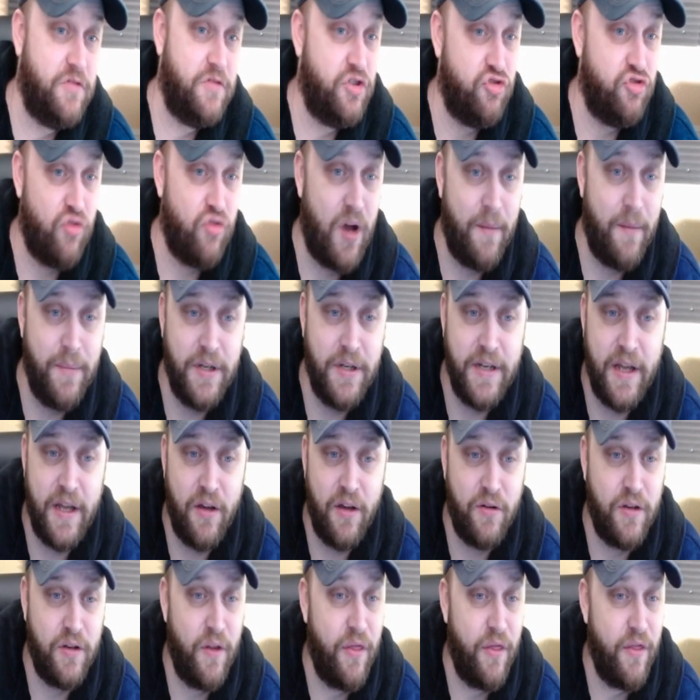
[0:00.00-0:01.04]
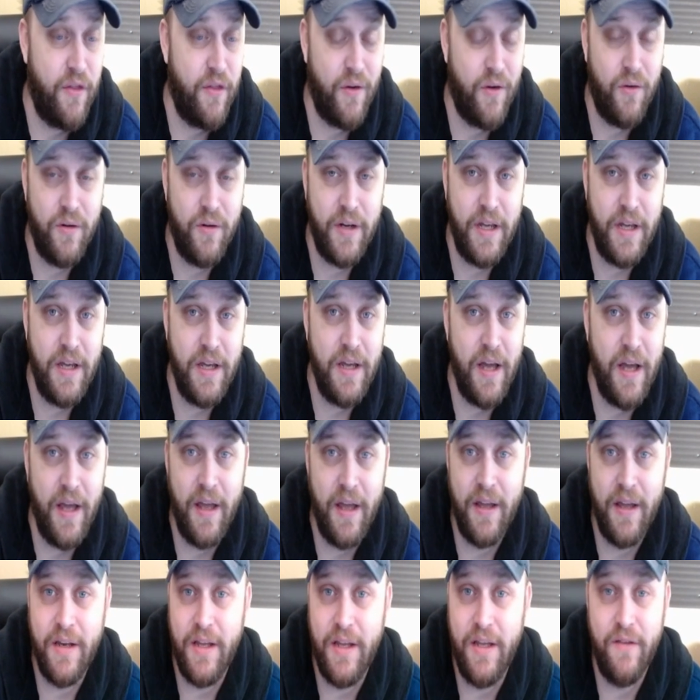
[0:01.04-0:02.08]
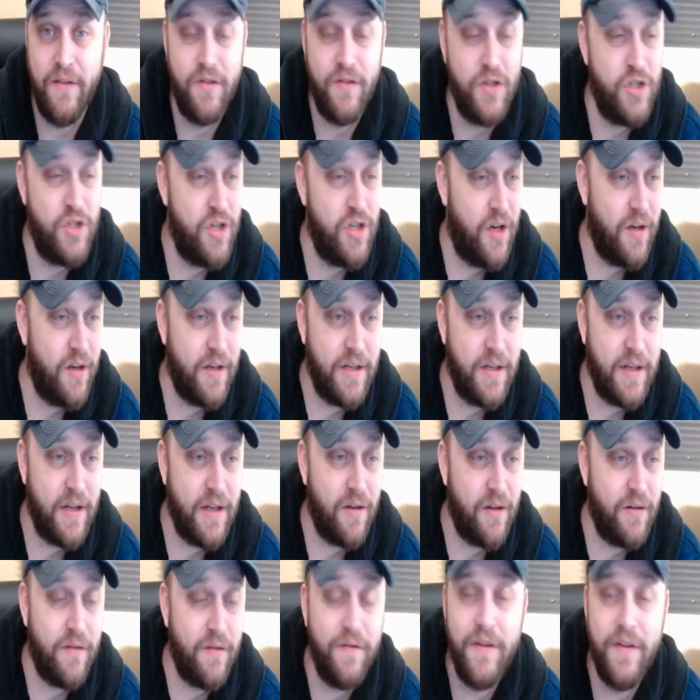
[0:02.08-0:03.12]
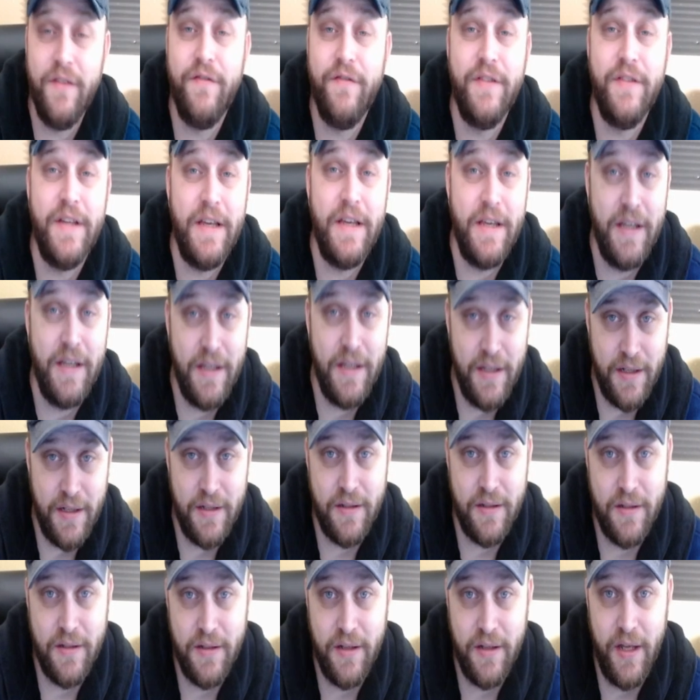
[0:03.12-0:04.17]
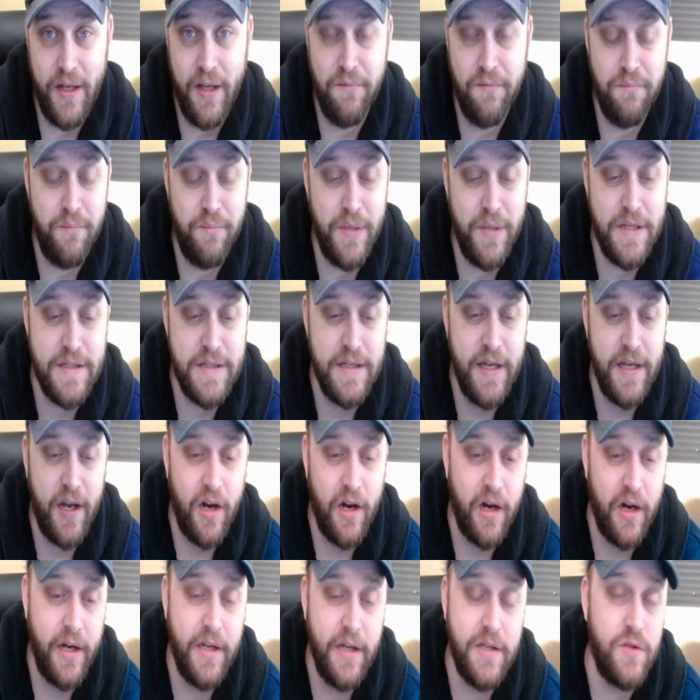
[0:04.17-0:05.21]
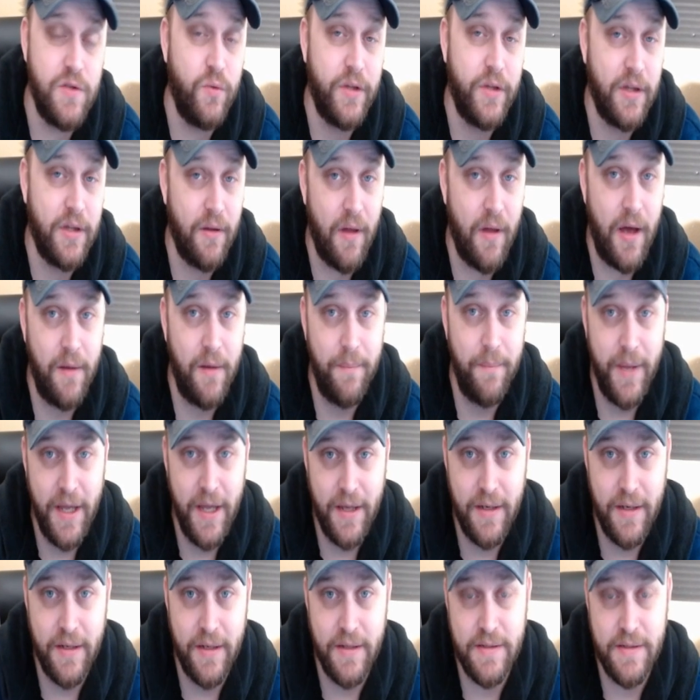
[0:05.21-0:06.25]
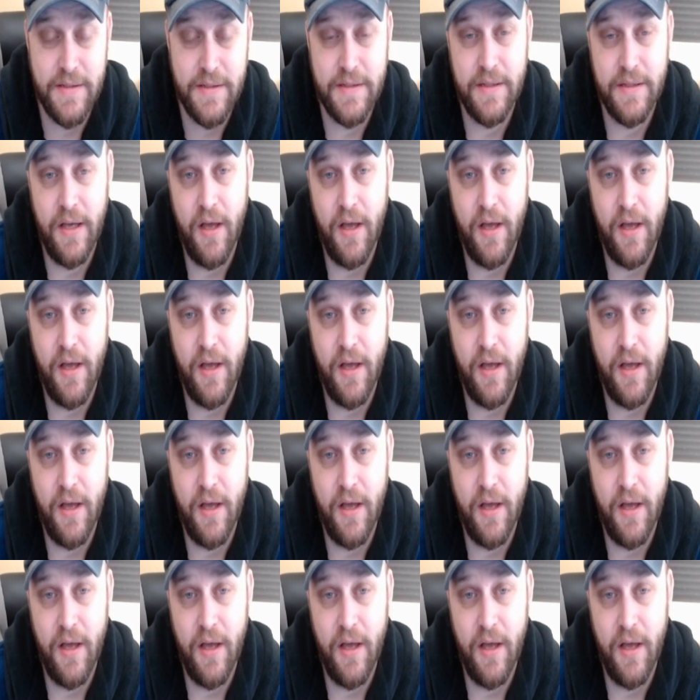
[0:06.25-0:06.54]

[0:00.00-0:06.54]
dropping down to 30, and even chugging down to 15 in busy areas with a lot of bandits.